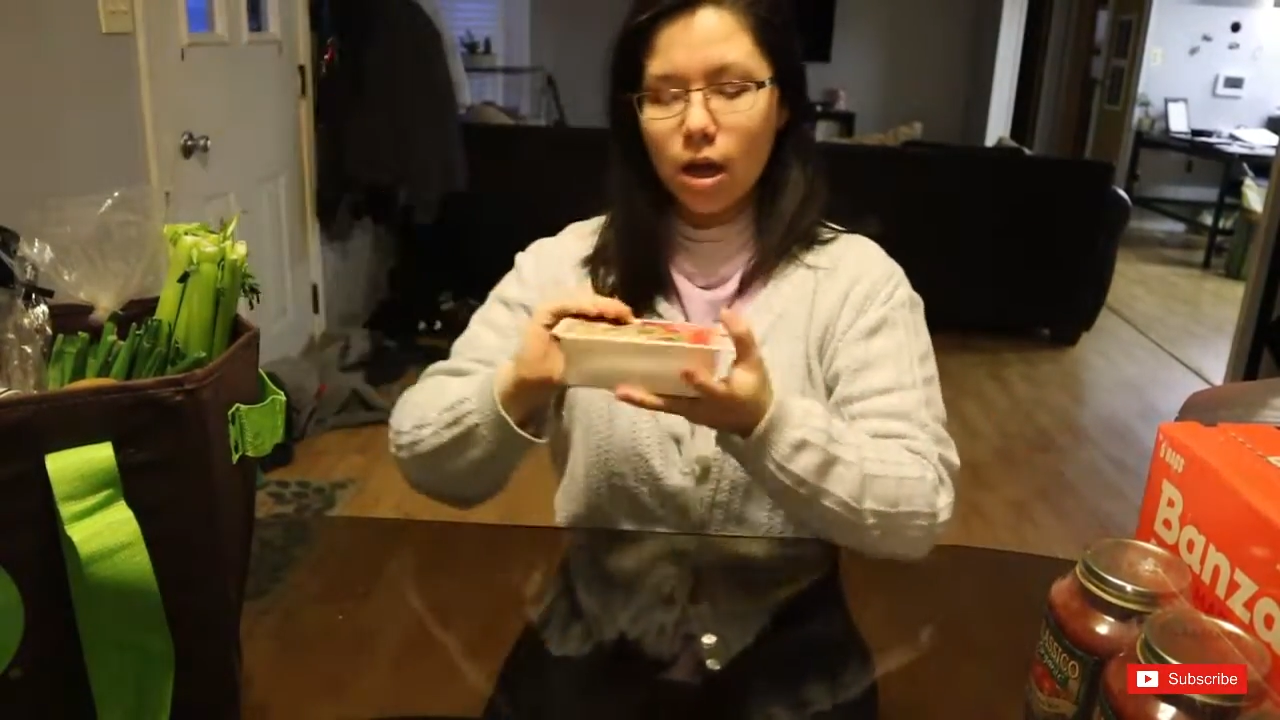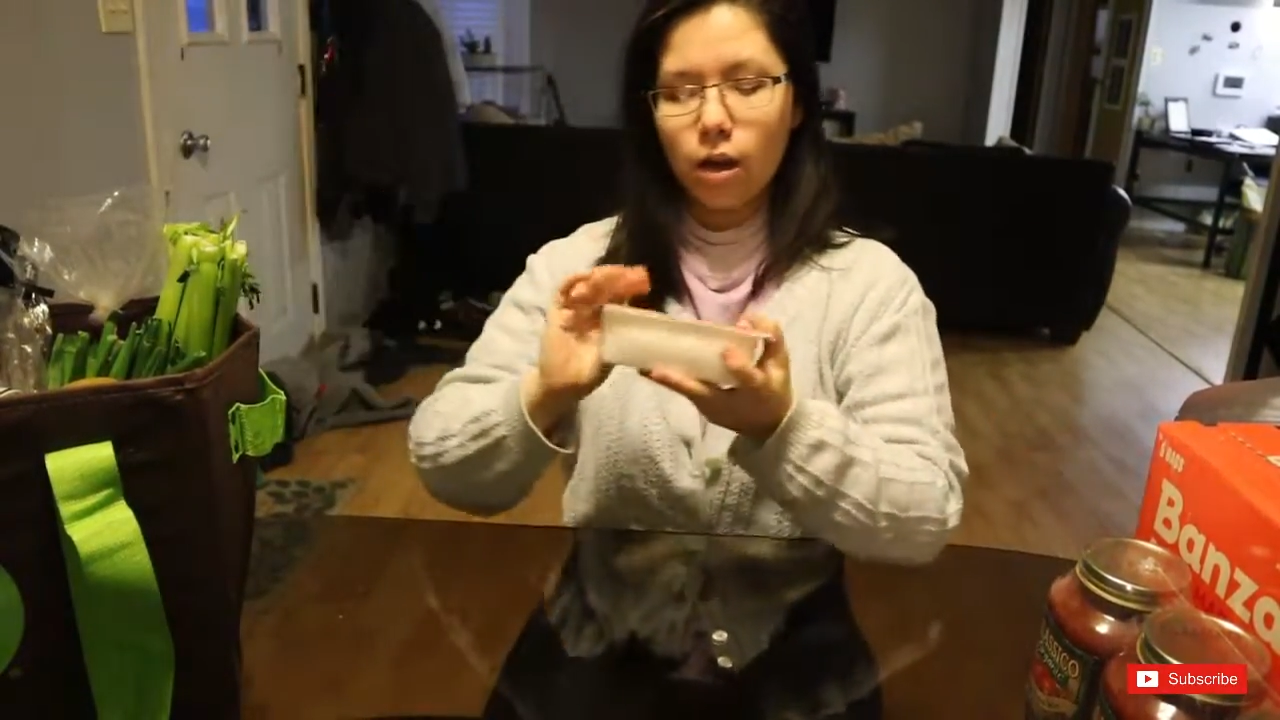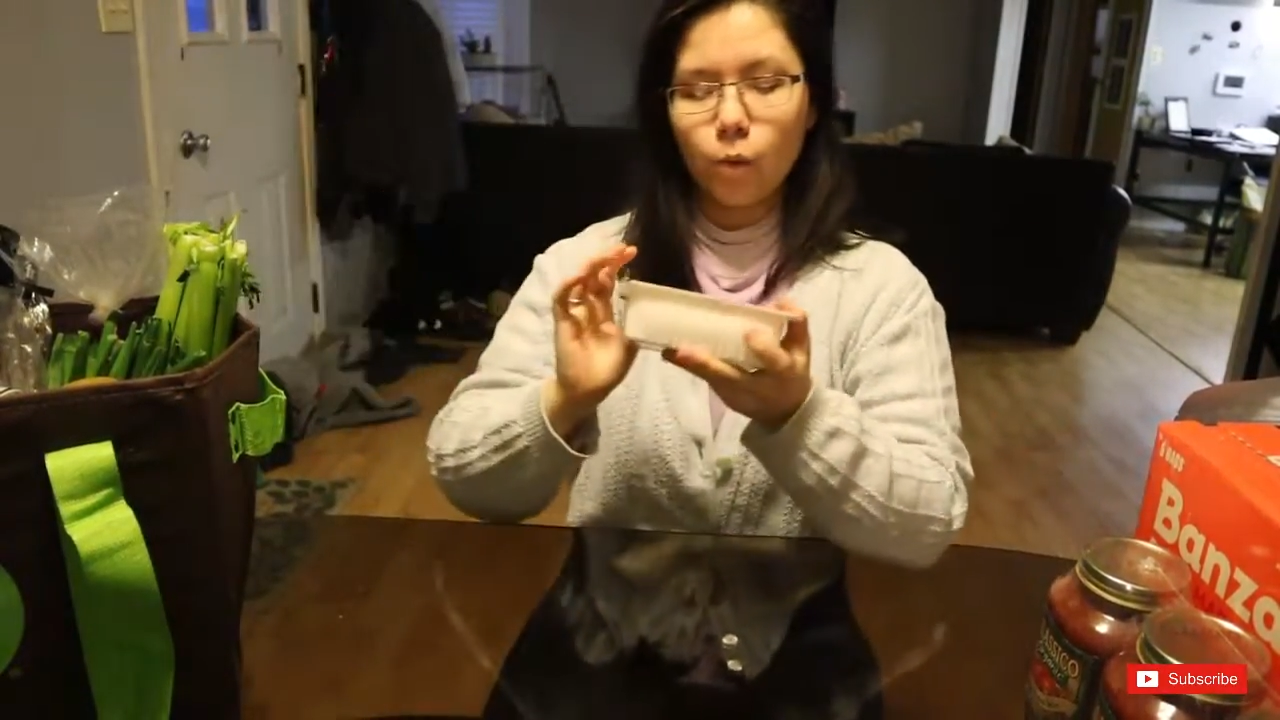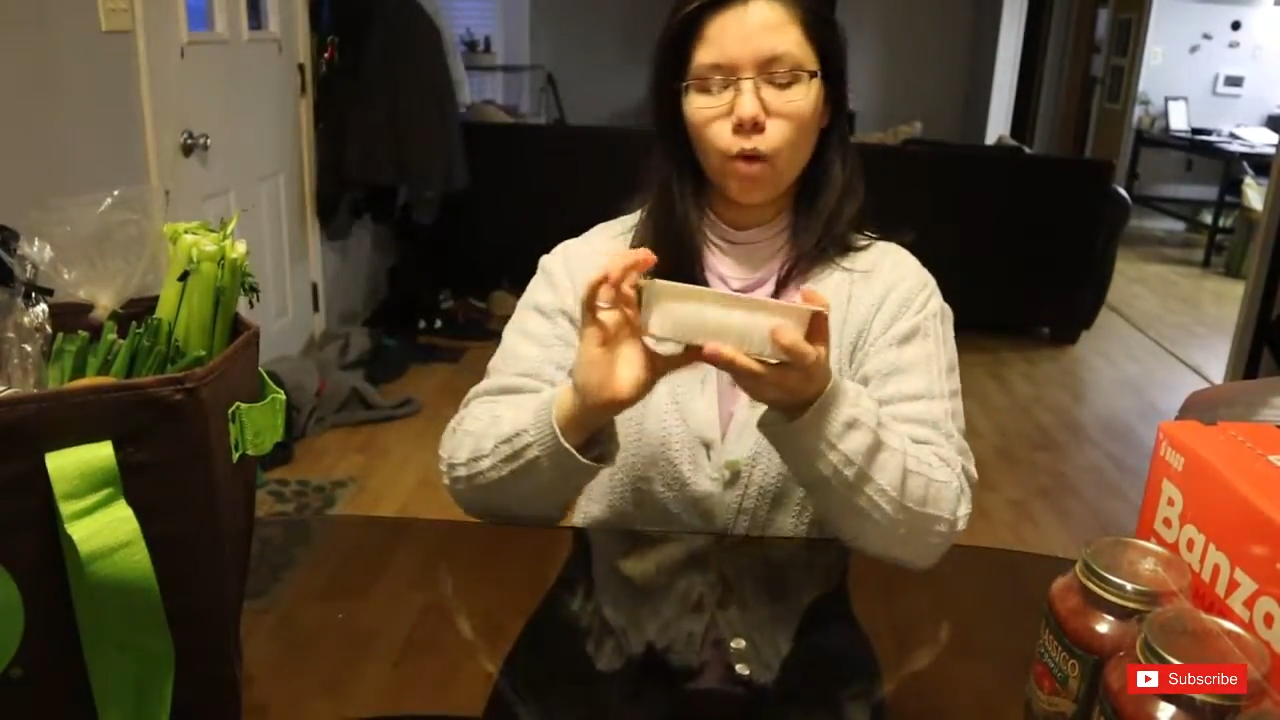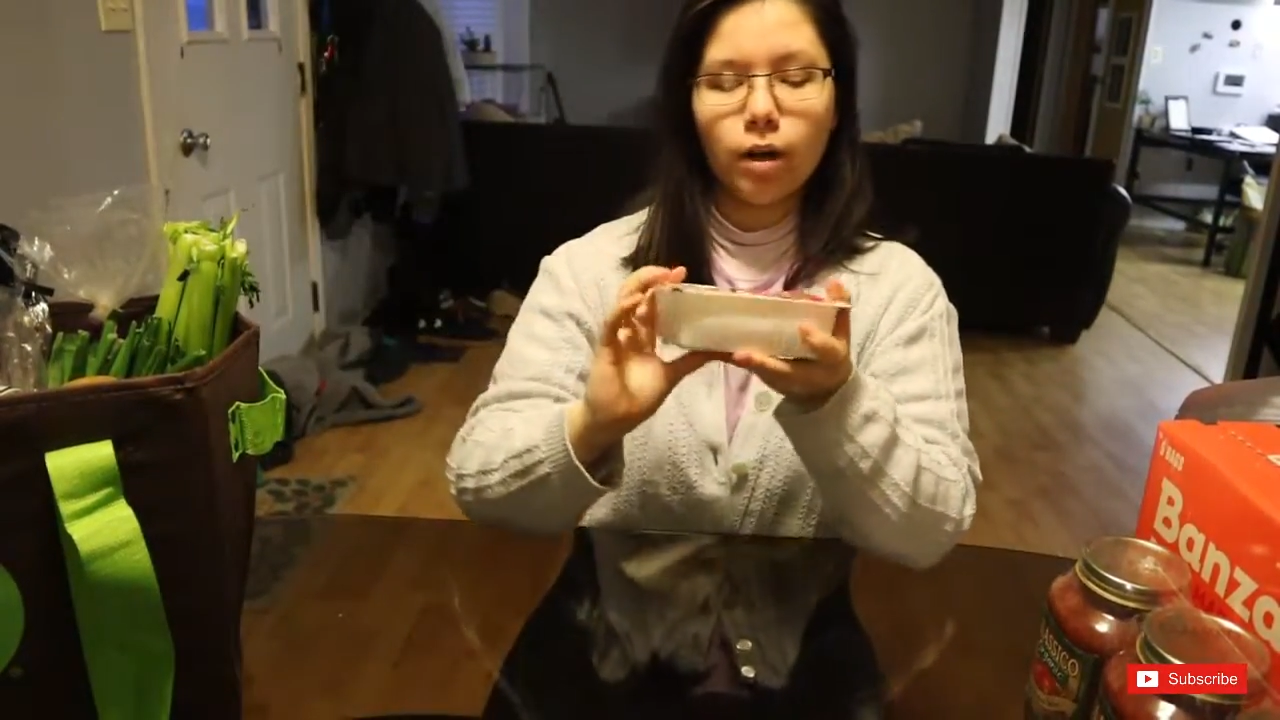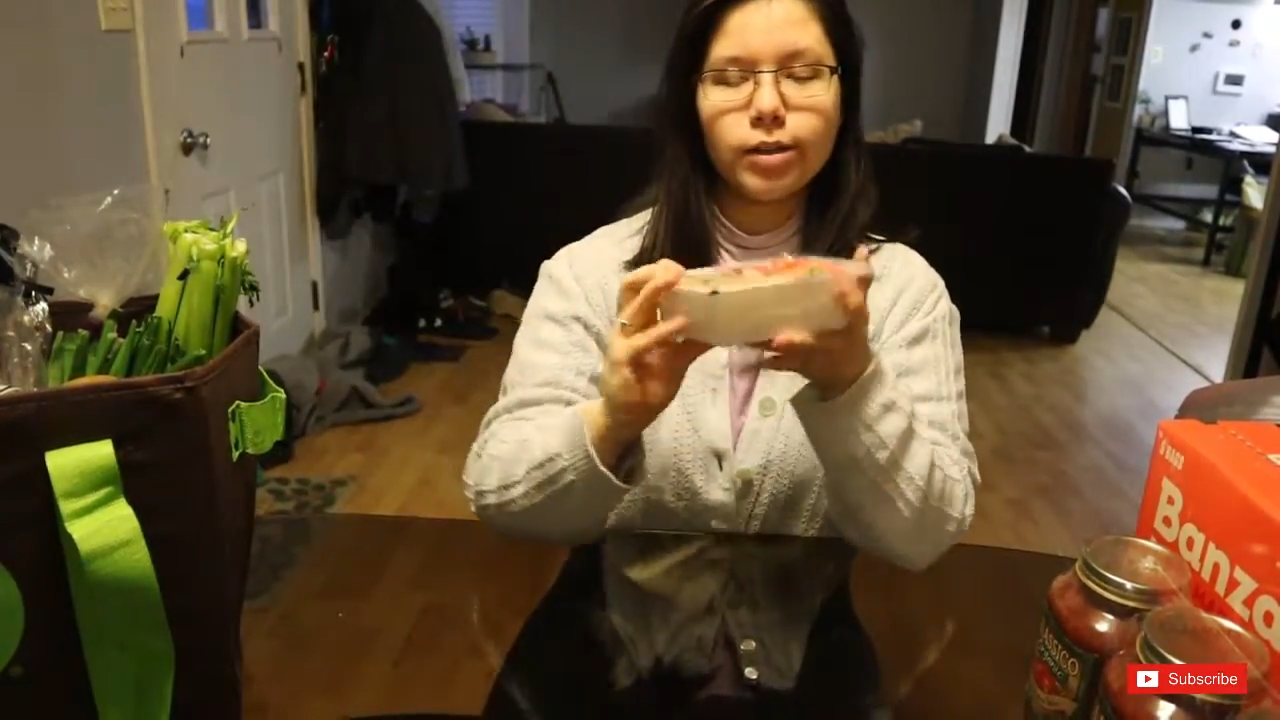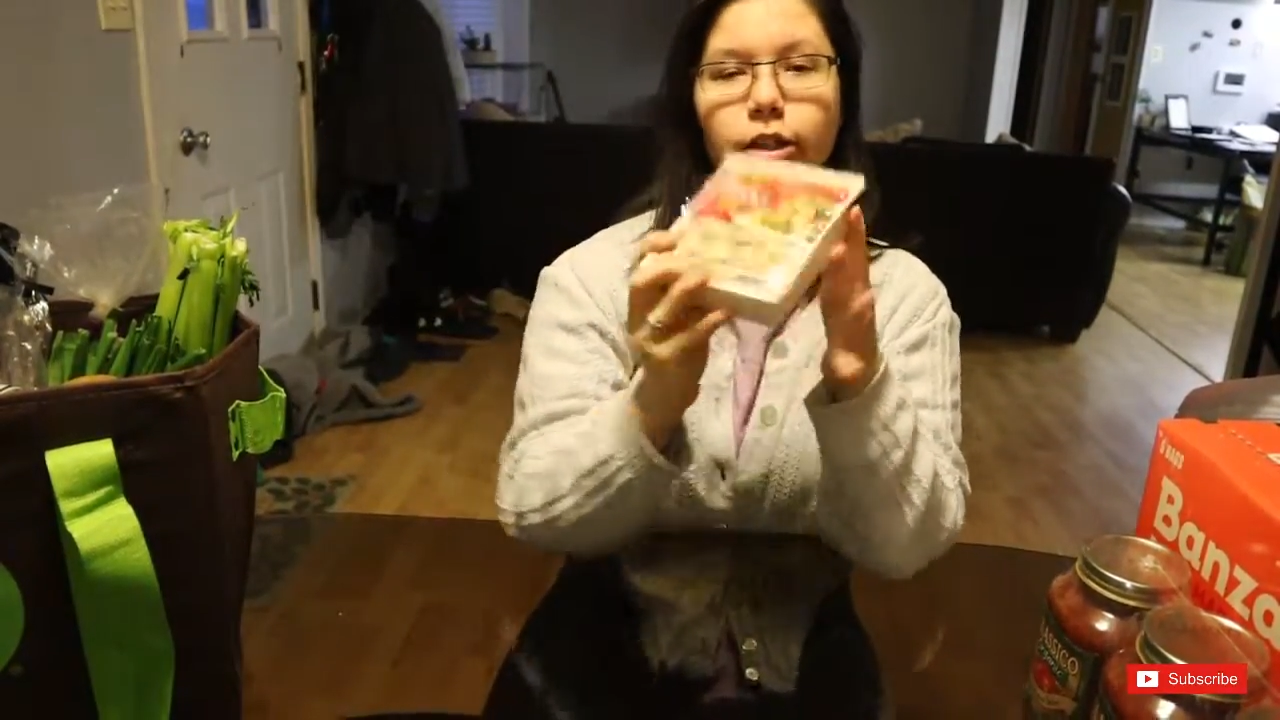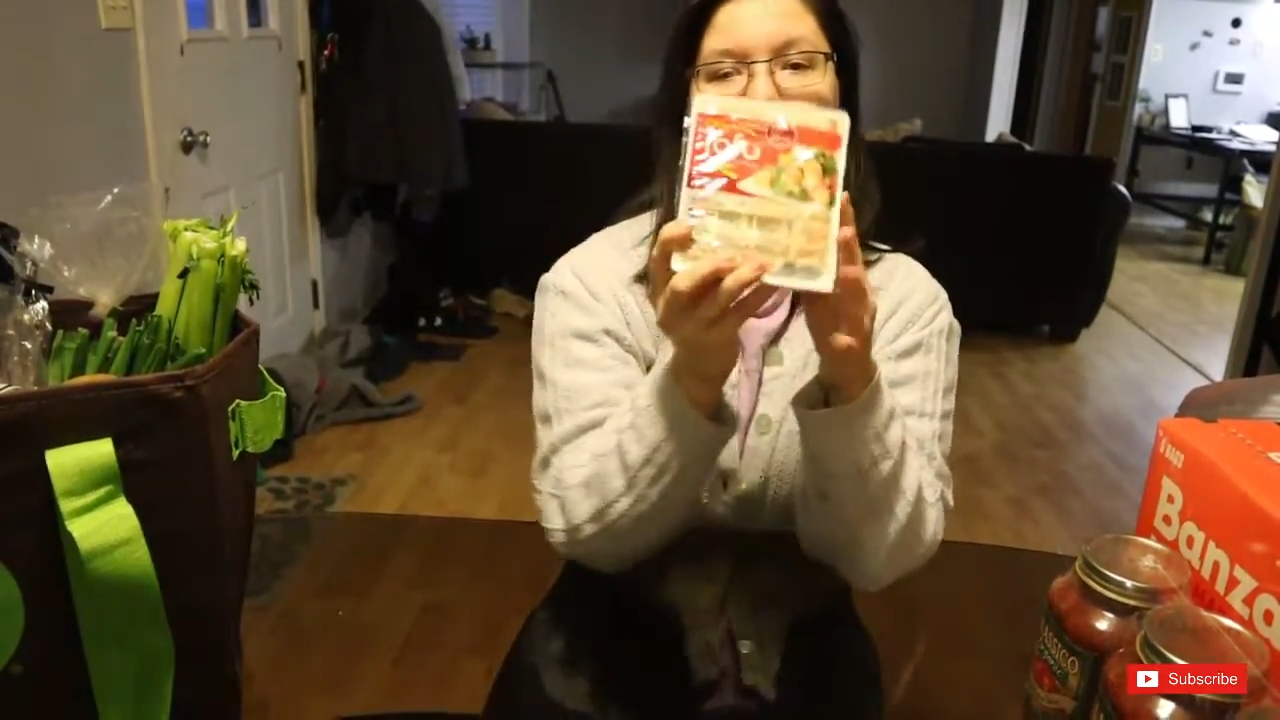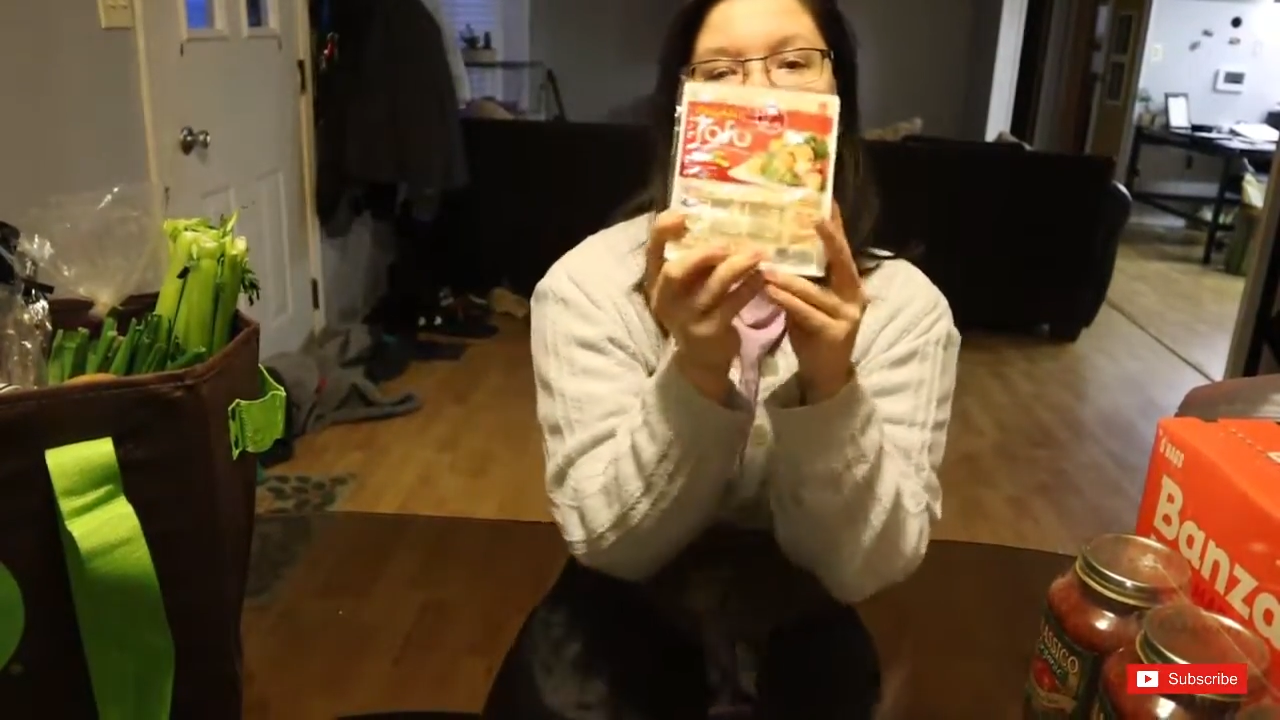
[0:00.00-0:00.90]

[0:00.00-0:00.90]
and it was a